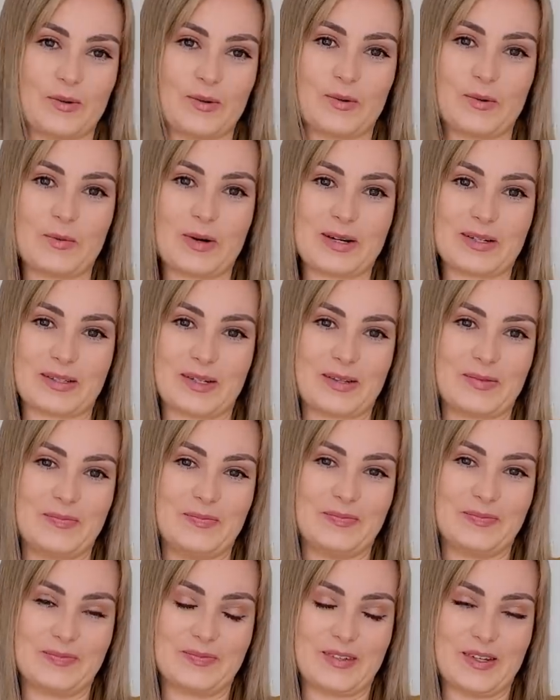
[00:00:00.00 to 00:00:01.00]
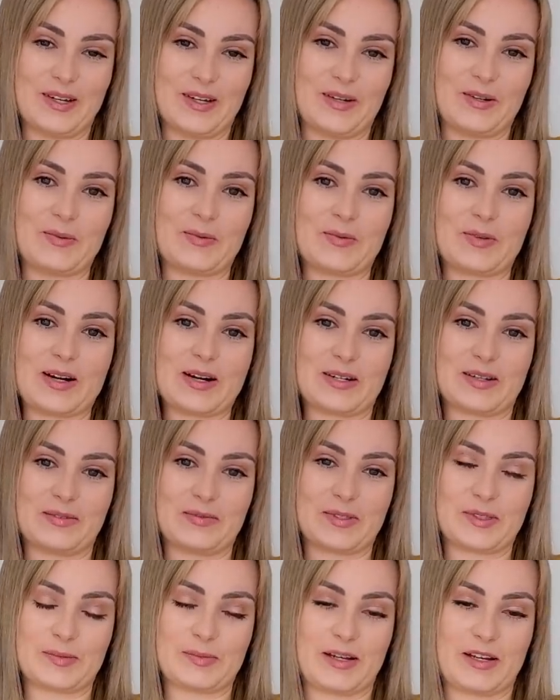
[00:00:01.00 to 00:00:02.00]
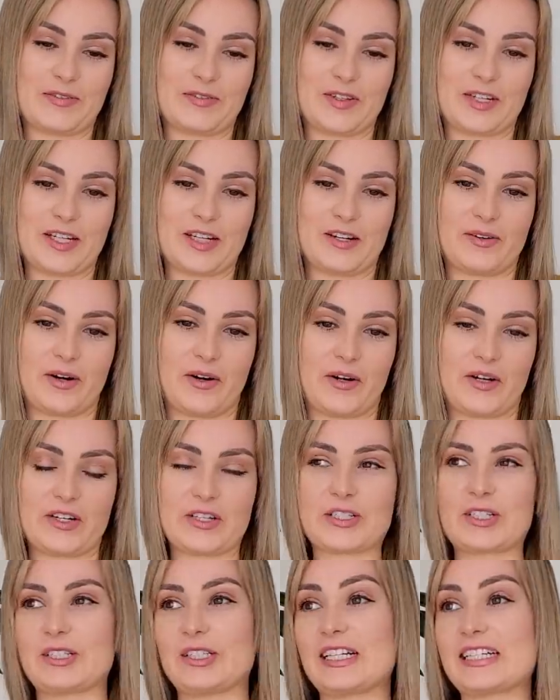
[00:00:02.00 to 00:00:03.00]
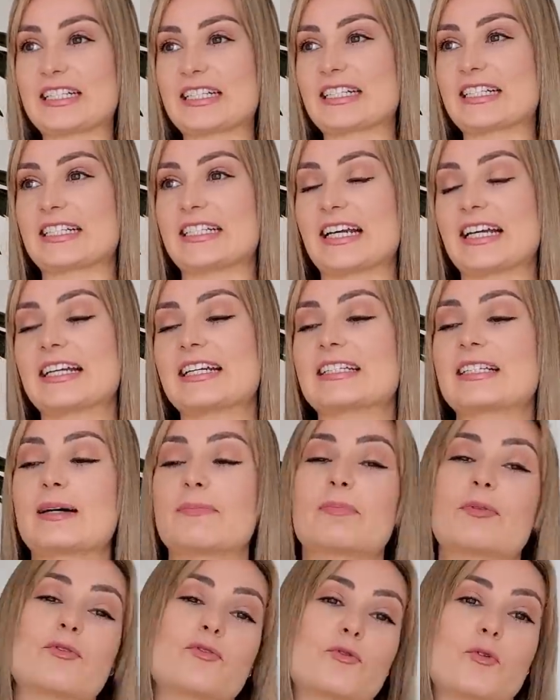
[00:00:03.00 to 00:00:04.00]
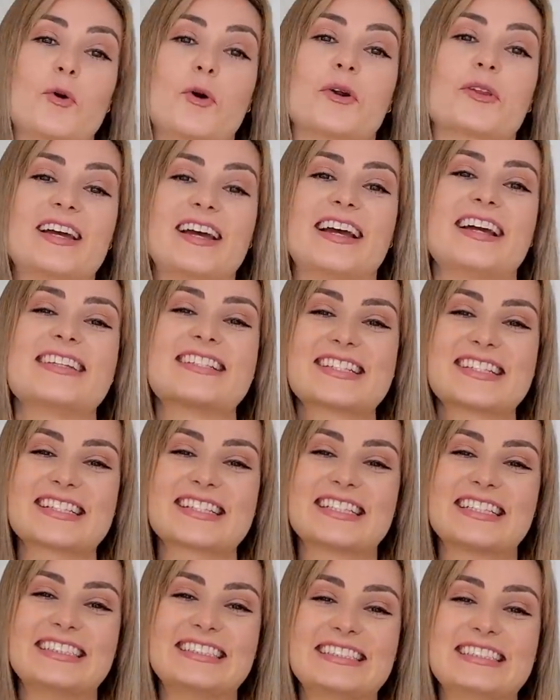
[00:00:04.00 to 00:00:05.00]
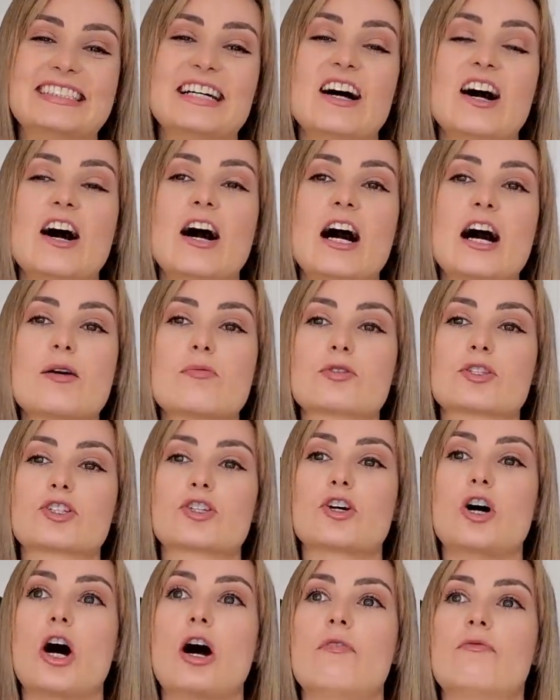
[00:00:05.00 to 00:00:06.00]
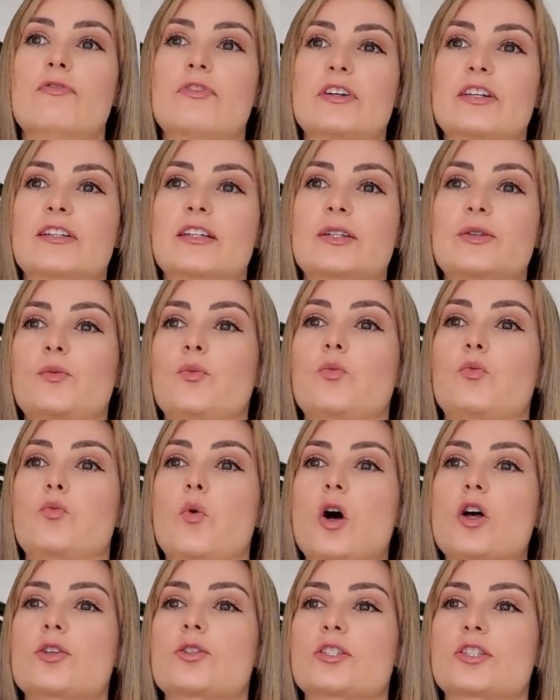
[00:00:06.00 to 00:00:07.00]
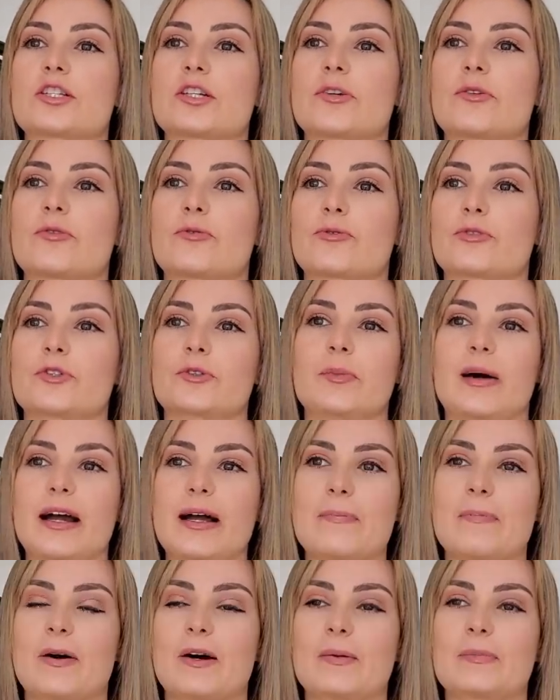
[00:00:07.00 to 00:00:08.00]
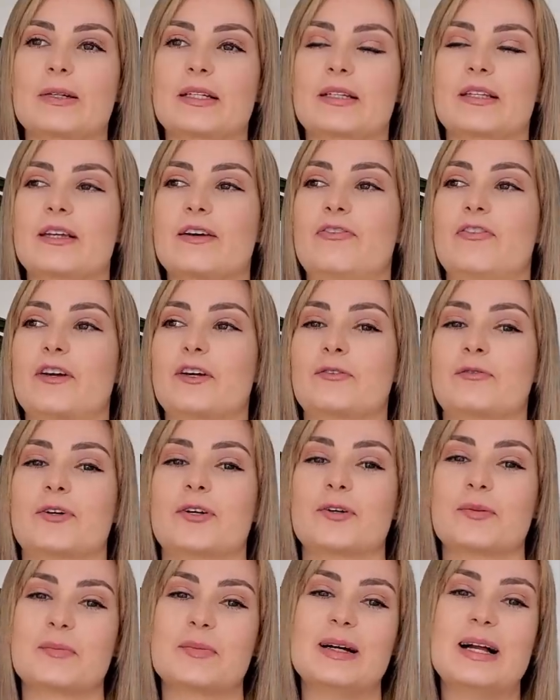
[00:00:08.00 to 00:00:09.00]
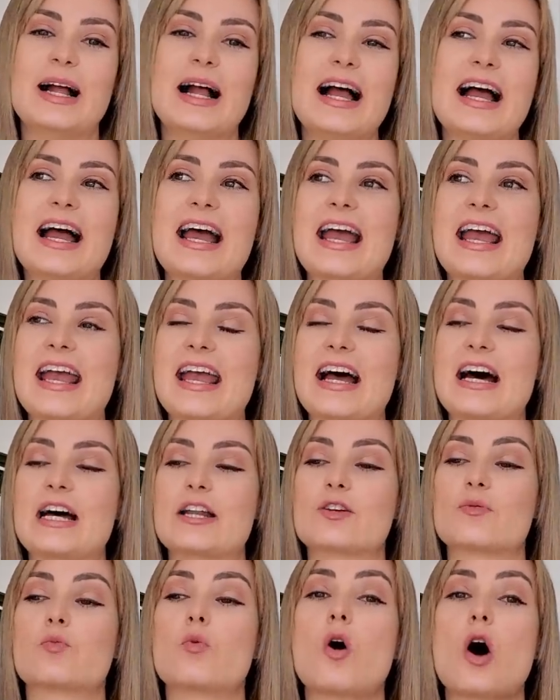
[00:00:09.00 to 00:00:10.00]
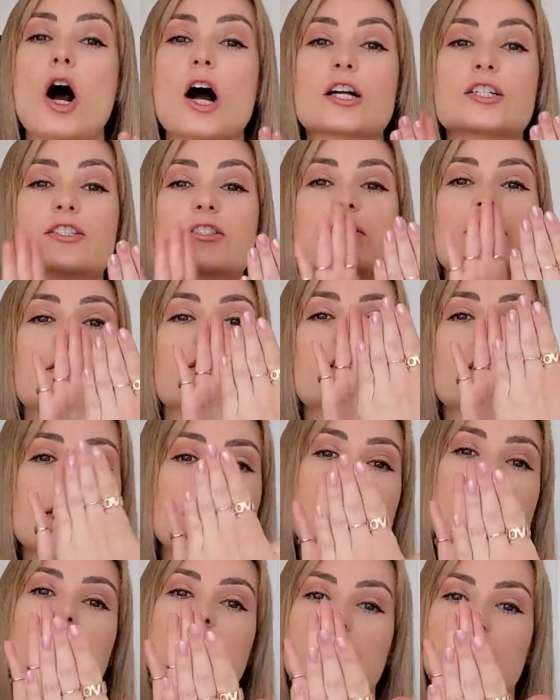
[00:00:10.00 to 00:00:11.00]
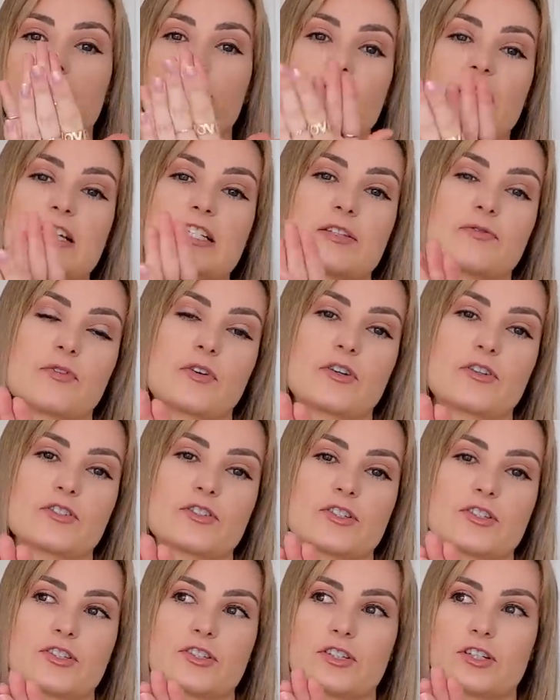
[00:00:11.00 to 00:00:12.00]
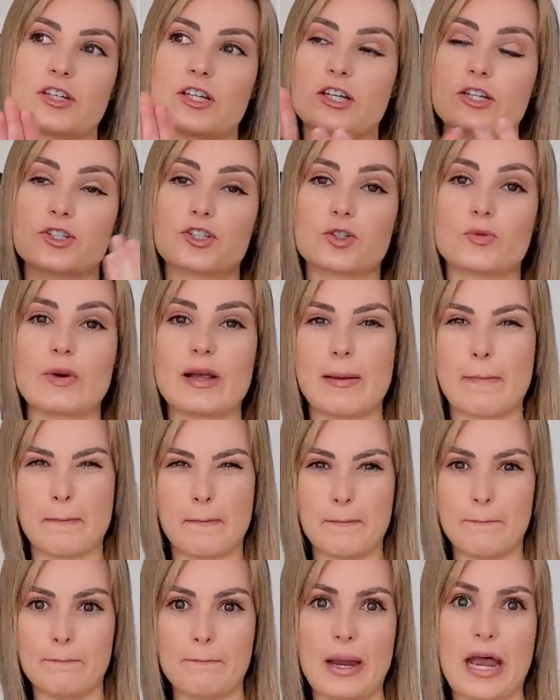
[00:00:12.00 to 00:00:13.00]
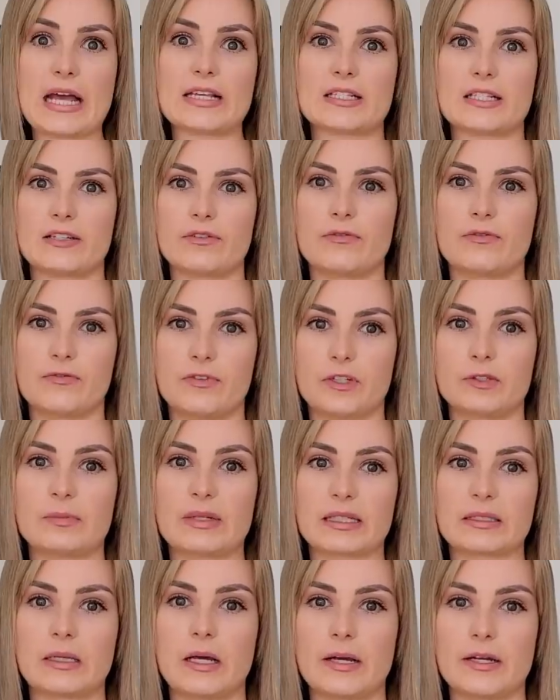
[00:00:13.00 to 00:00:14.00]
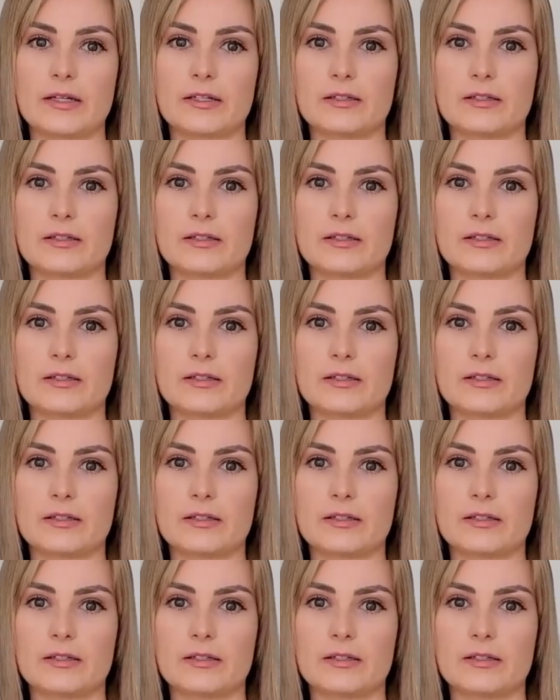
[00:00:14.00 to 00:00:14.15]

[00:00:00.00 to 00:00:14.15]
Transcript: Welcome. Welcome to my video. I would also like to state that before this, I was confidently waltzing through my apartment living room and walked literally face first into a massive filming light.